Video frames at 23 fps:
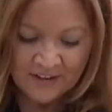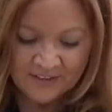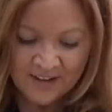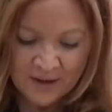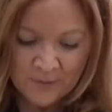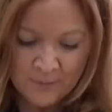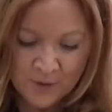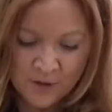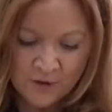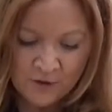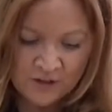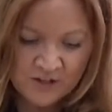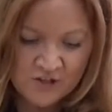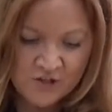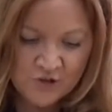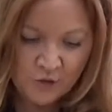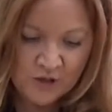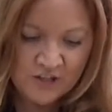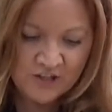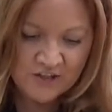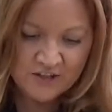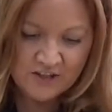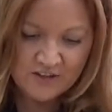I hope you
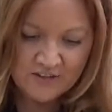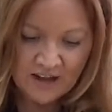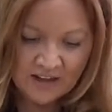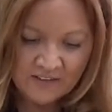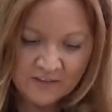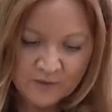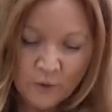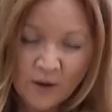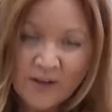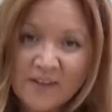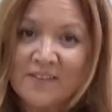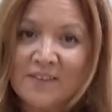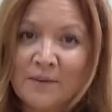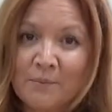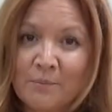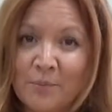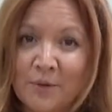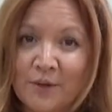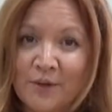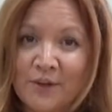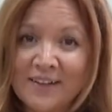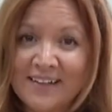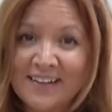enjoy doing that. It's quite
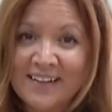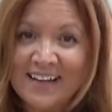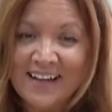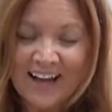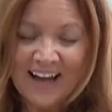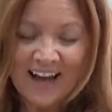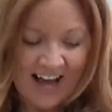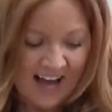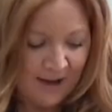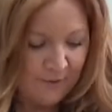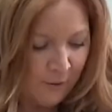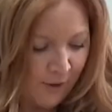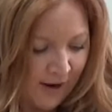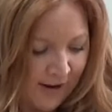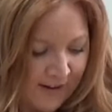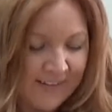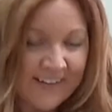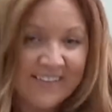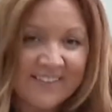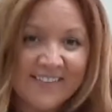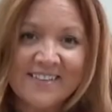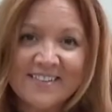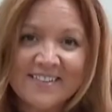simple, quite a
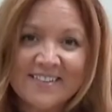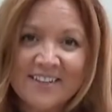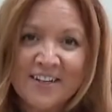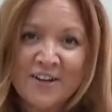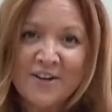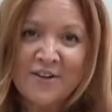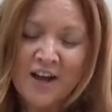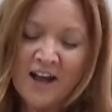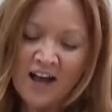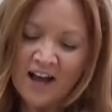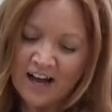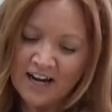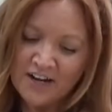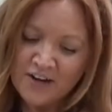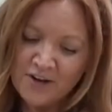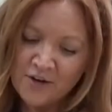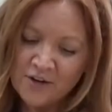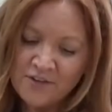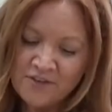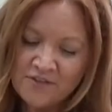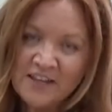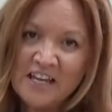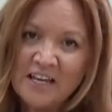nice thing to do, and
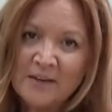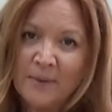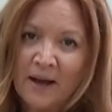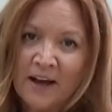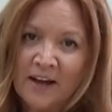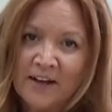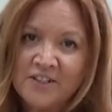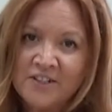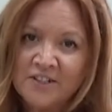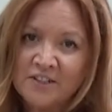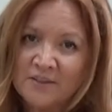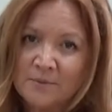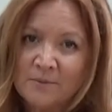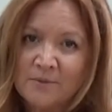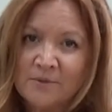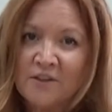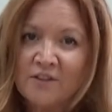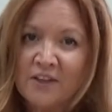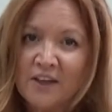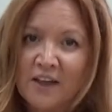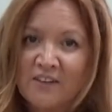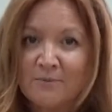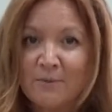you can think about some of
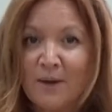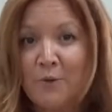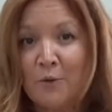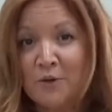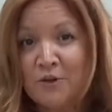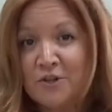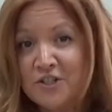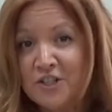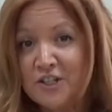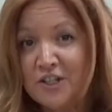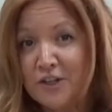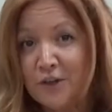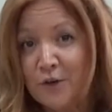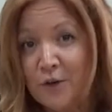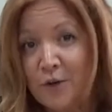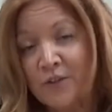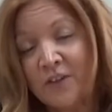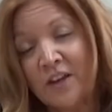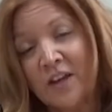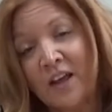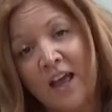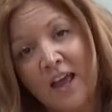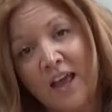the things you might want to
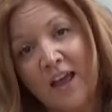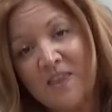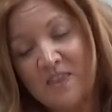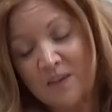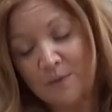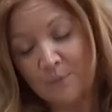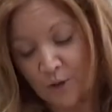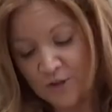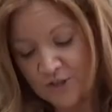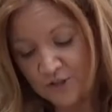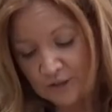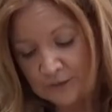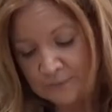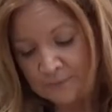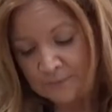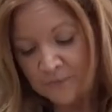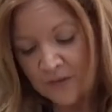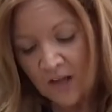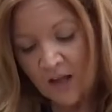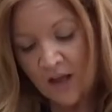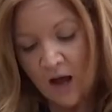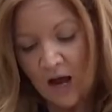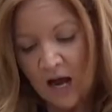use in the bottle.
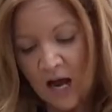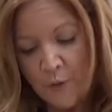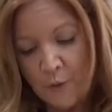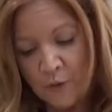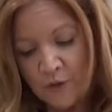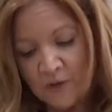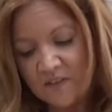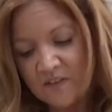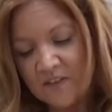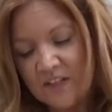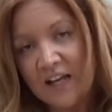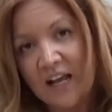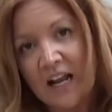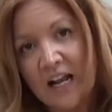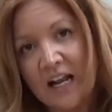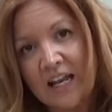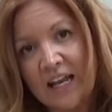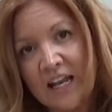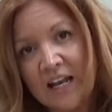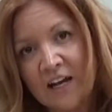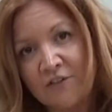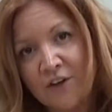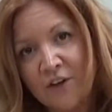I would steer
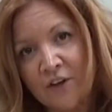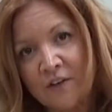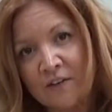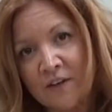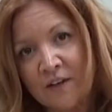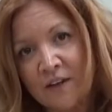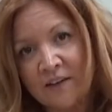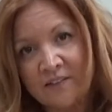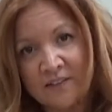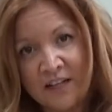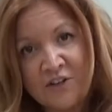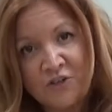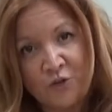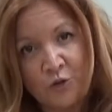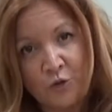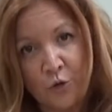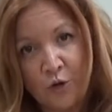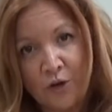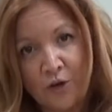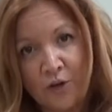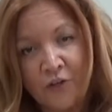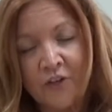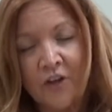clear of using
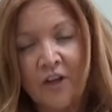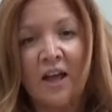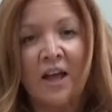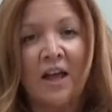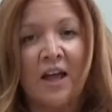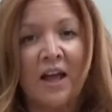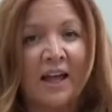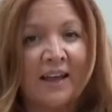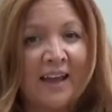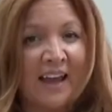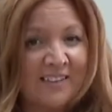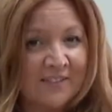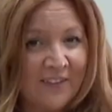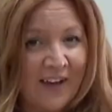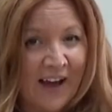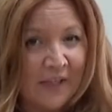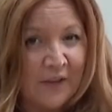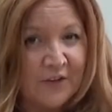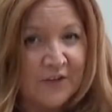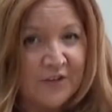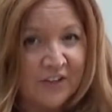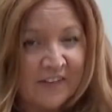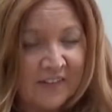essential oils in case of
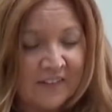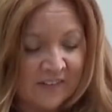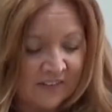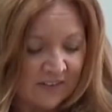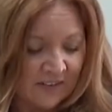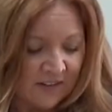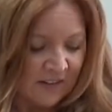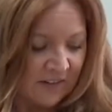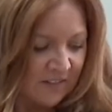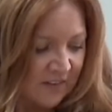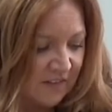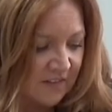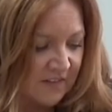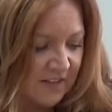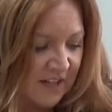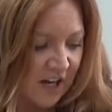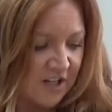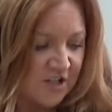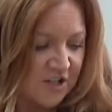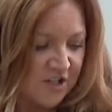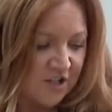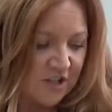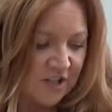allergies, so
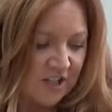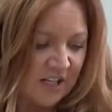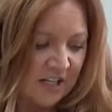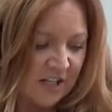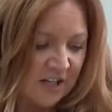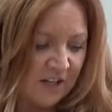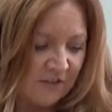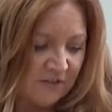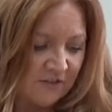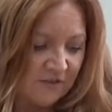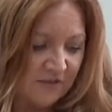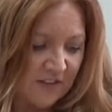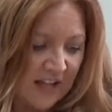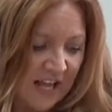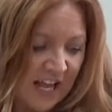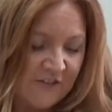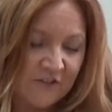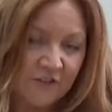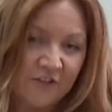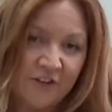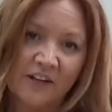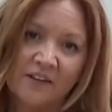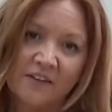stick to the
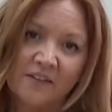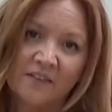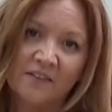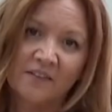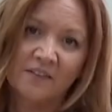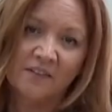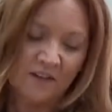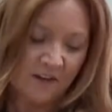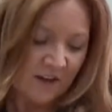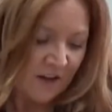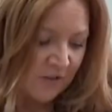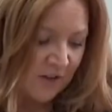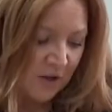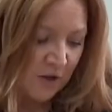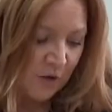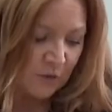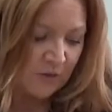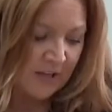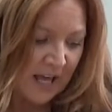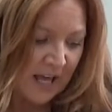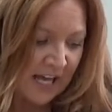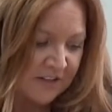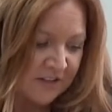flavourings that
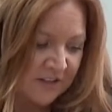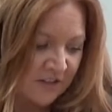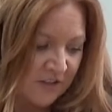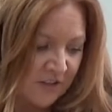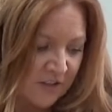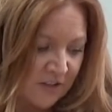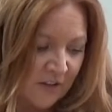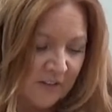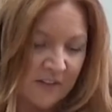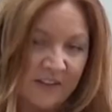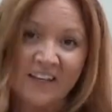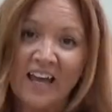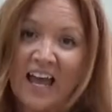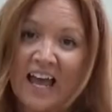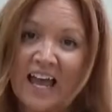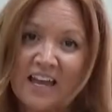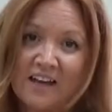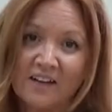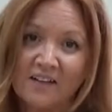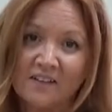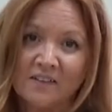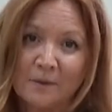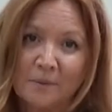get to use in
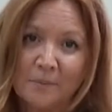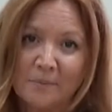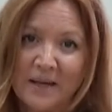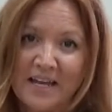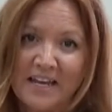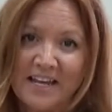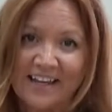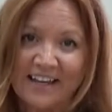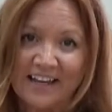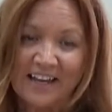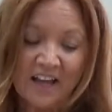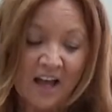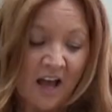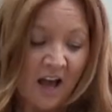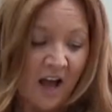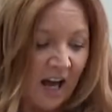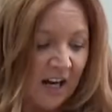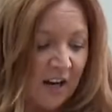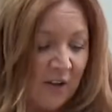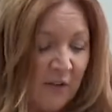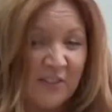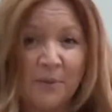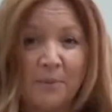cakes and baking.
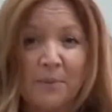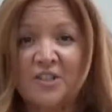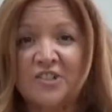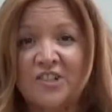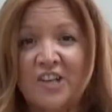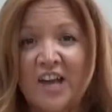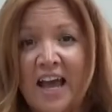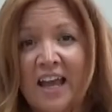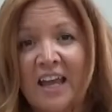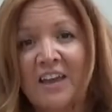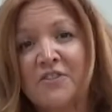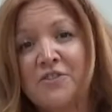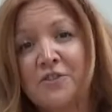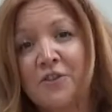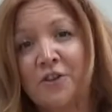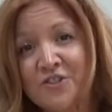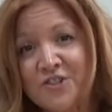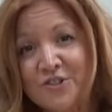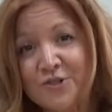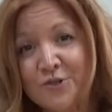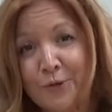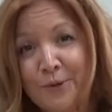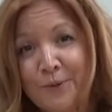And always double check if you're
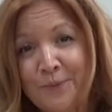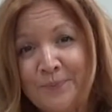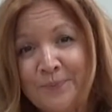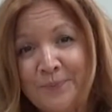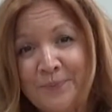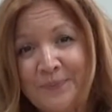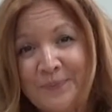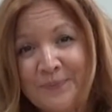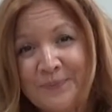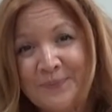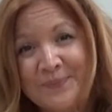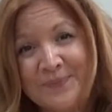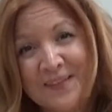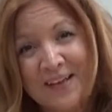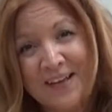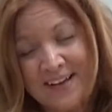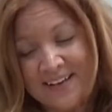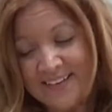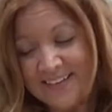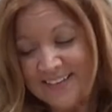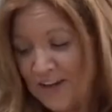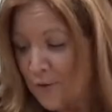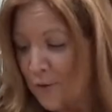not sure.
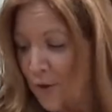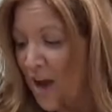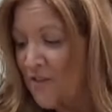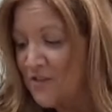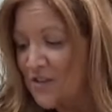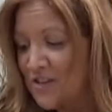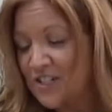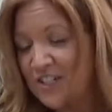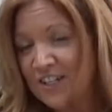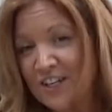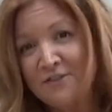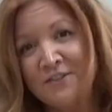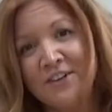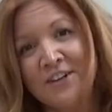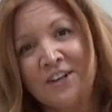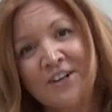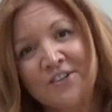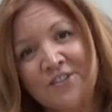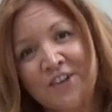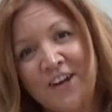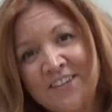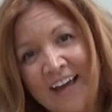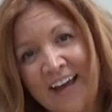So over to you,
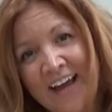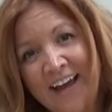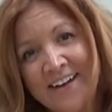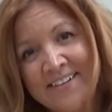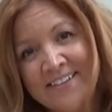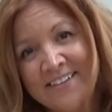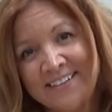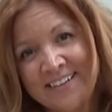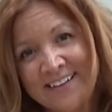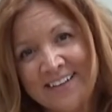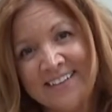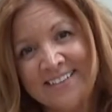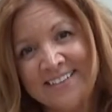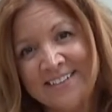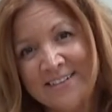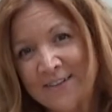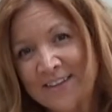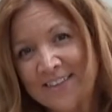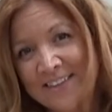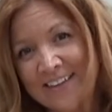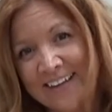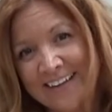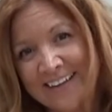try that out, see
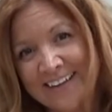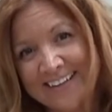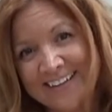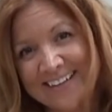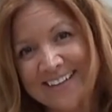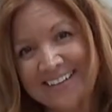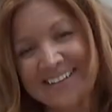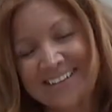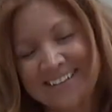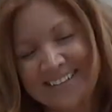what you think.